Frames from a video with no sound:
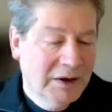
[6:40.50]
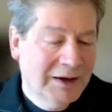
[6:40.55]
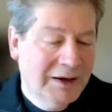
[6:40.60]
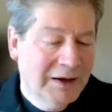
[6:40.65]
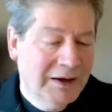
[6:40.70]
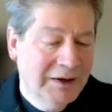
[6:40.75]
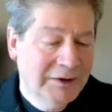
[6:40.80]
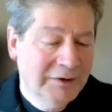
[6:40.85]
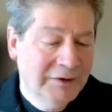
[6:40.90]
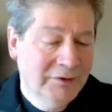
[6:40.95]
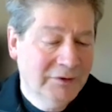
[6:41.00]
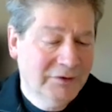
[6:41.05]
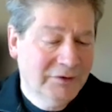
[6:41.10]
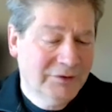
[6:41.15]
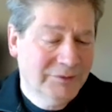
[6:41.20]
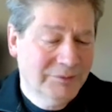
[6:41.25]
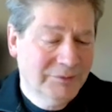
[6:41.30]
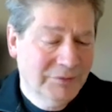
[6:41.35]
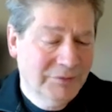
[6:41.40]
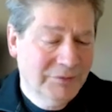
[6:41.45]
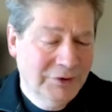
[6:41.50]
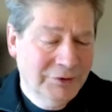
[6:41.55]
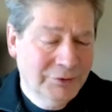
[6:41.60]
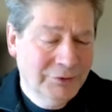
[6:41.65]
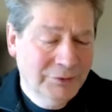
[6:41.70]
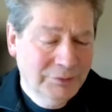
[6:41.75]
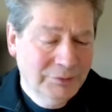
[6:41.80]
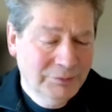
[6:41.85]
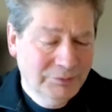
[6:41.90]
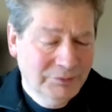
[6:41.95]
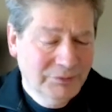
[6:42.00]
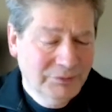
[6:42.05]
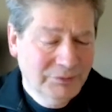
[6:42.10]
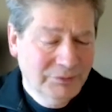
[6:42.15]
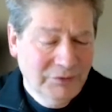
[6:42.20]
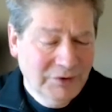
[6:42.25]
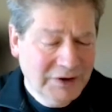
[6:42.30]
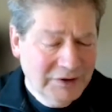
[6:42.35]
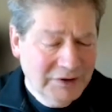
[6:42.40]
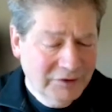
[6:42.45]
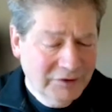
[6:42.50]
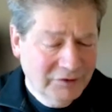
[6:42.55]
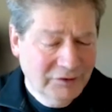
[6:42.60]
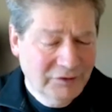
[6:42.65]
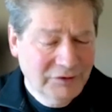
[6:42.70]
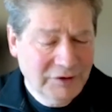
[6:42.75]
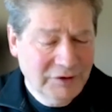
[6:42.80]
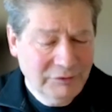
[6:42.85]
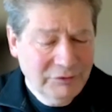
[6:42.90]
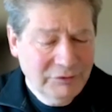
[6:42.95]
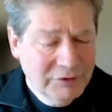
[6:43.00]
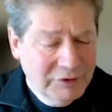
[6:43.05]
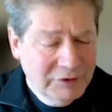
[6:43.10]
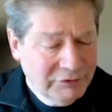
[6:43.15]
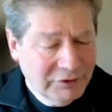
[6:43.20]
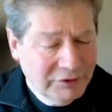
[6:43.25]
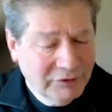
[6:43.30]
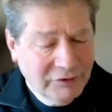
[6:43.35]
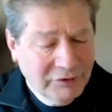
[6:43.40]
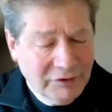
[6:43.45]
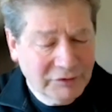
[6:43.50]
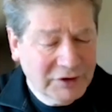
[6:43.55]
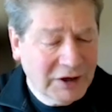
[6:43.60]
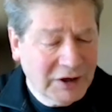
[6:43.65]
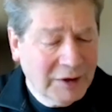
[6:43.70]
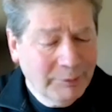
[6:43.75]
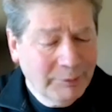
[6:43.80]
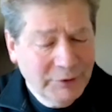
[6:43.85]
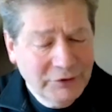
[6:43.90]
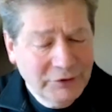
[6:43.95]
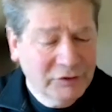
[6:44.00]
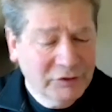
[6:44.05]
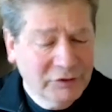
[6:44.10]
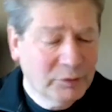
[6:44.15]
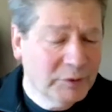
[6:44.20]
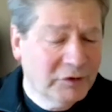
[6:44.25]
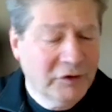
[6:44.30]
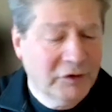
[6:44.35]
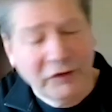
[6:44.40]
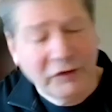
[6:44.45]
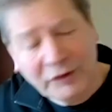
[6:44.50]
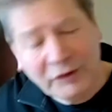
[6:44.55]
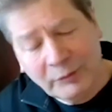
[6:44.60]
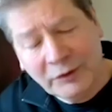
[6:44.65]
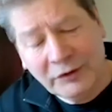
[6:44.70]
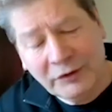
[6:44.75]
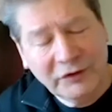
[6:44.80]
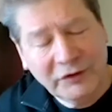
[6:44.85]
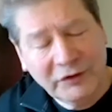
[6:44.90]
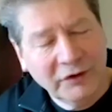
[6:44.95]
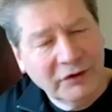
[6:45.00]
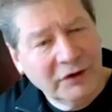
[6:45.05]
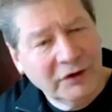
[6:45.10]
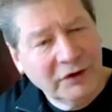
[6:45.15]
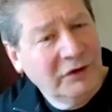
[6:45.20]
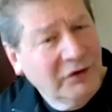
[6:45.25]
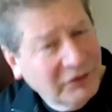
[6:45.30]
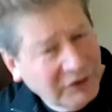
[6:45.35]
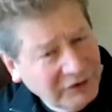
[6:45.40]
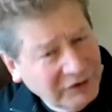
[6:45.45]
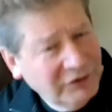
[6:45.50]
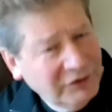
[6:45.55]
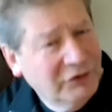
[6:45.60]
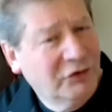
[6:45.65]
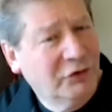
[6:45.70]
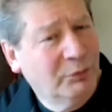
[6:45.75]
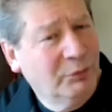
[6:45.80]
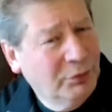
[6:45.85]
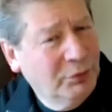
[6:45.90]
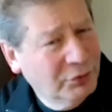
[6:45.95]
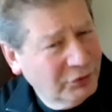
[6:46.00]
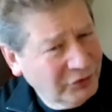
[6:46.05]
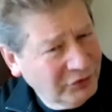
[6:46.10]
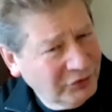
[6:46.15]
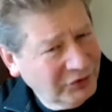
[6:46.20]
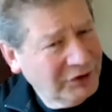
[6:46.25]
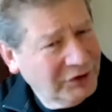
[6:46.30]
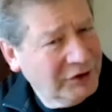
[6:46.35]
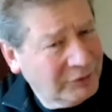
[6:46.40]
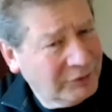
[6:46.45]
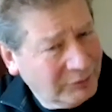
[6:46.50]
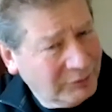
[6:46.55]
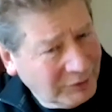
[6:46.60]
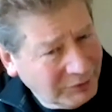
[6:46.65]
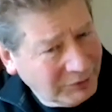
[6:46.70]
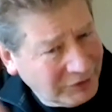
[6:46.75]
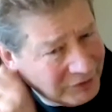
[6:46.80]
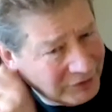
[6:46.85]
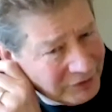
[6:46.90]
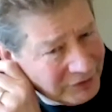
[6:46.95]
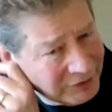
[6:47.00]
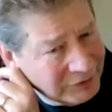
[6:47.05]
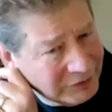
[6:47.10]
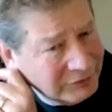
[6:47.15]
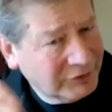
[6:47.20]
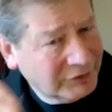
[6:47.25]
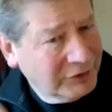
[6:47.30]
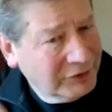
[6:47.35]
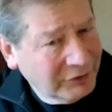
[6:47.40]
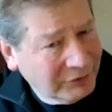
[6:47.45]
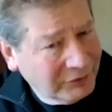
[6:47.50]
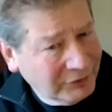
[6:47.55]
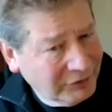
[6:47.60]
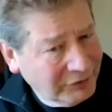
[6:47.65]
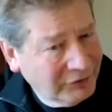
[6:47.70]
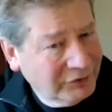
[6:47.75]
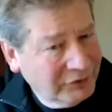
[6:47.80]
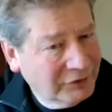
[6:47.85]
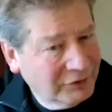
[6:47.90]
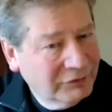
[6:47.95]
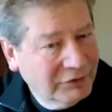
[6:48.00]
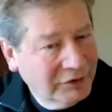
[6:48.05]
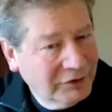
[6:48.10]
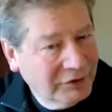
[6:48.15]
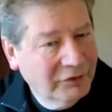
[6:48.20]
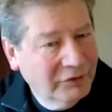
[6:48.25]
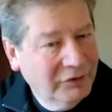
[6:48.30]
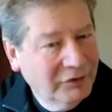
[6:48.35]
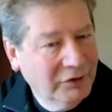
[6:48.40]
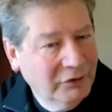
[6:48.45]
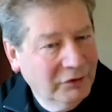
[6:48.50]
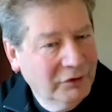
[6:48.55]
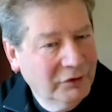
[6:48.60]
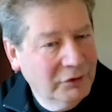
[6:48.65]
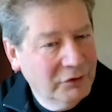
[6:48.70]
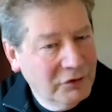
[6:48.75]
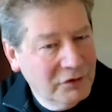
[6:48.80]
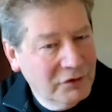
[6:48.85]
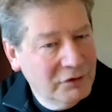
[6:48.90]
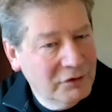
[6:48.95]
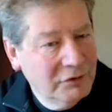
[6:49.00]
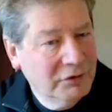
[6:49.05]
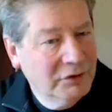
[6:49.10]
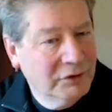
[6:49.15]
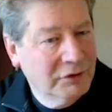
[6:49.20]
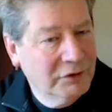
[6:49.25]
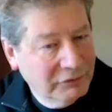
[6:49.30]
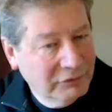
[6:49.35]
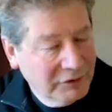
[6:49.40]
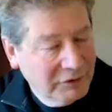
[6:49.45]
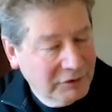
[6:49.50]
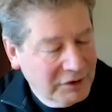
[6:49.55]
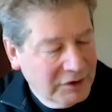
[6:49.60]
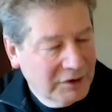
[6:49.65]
And, you know, that's different sort of capitals, which is similar to the integrated reporting and maybe the kind of like, you know, the sort of like the new kind of